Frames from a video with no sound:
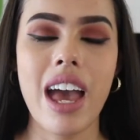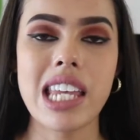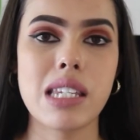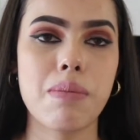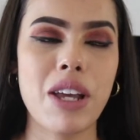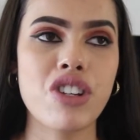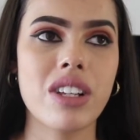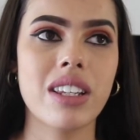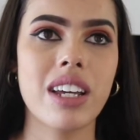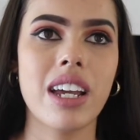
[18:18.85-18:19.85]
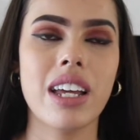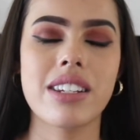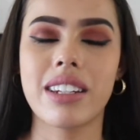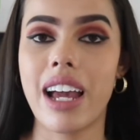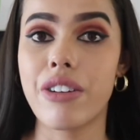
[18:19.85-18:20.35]
especially
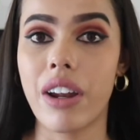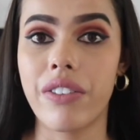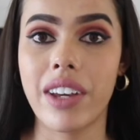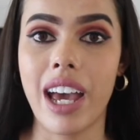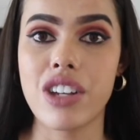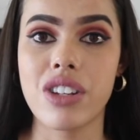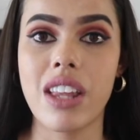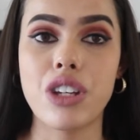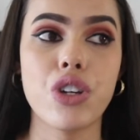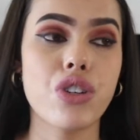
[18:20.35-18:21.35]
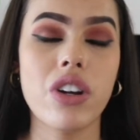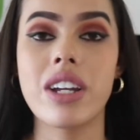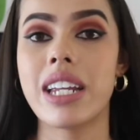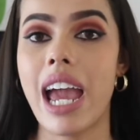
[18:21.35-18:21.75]
delayed gratification that you don't need